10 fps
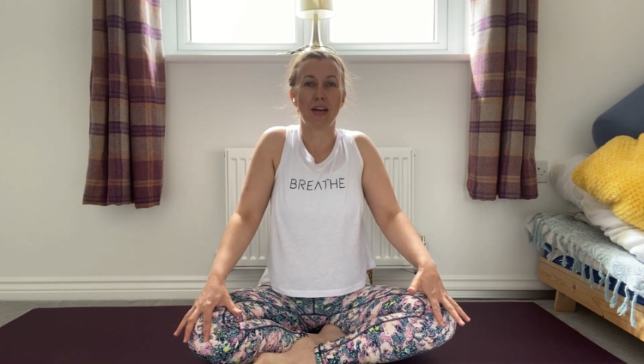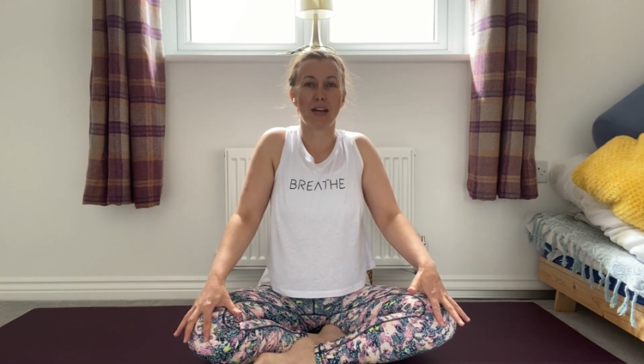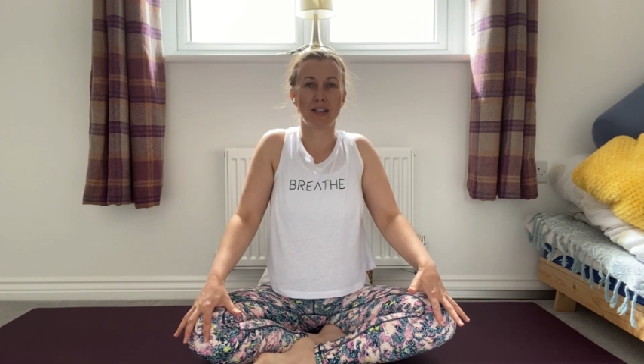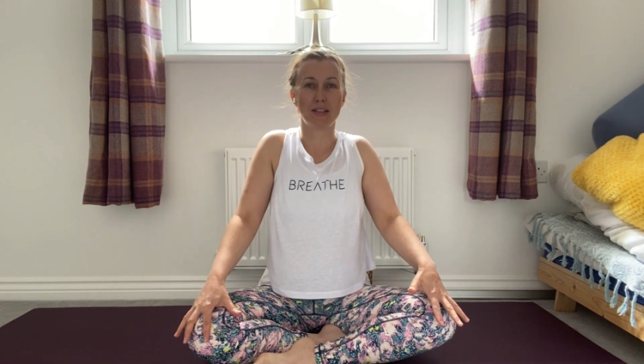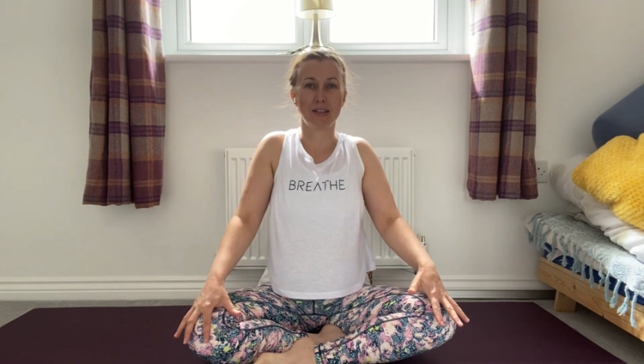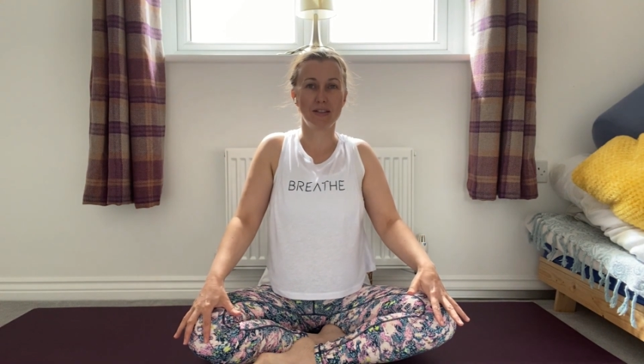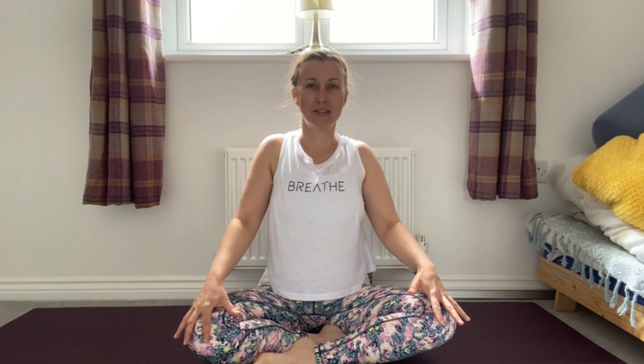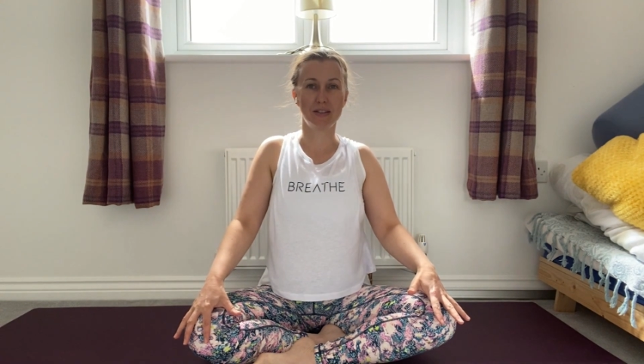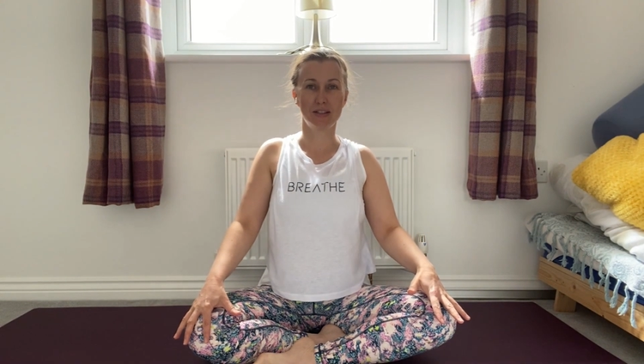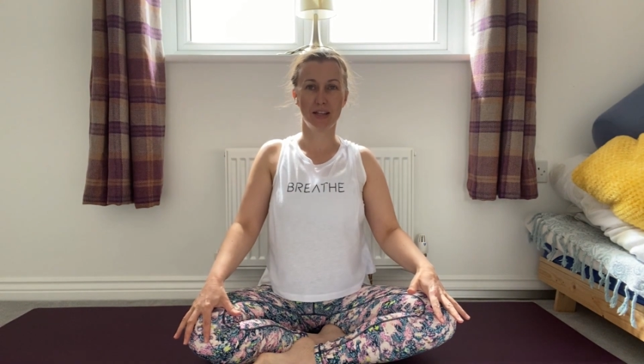exhale
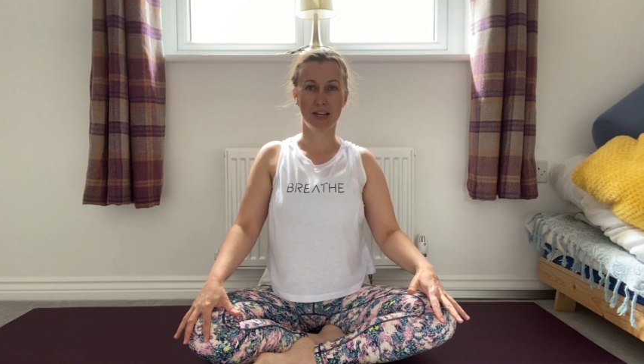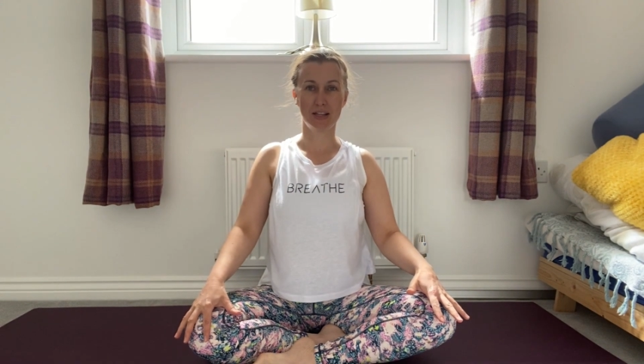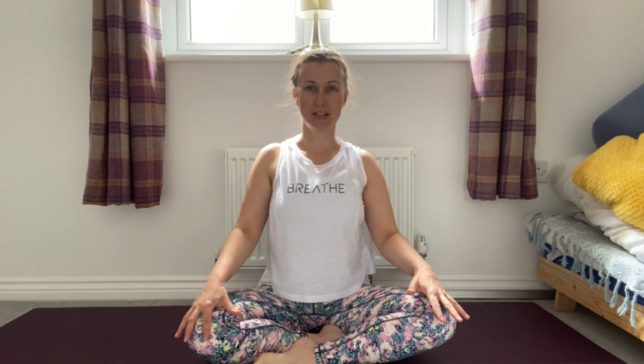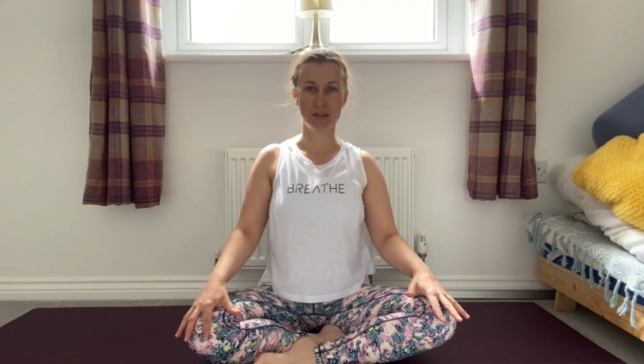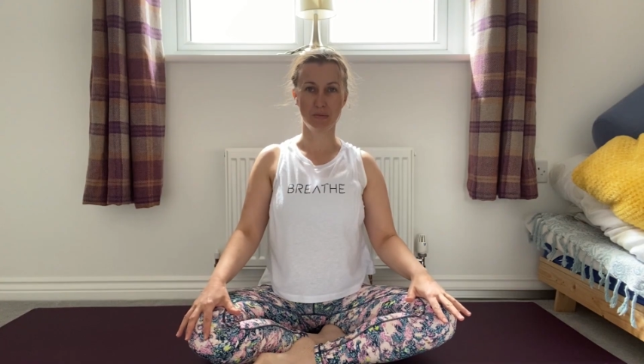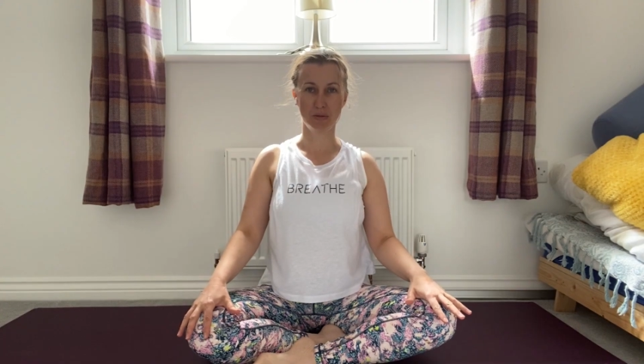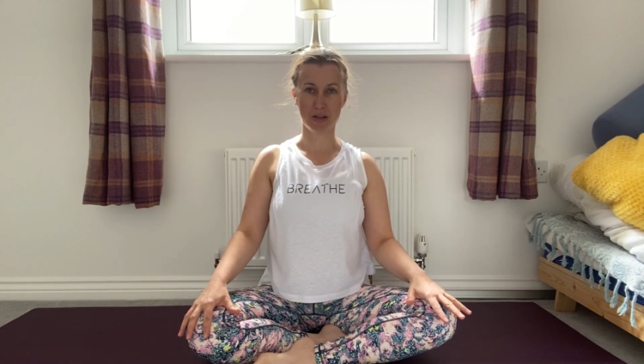to glide them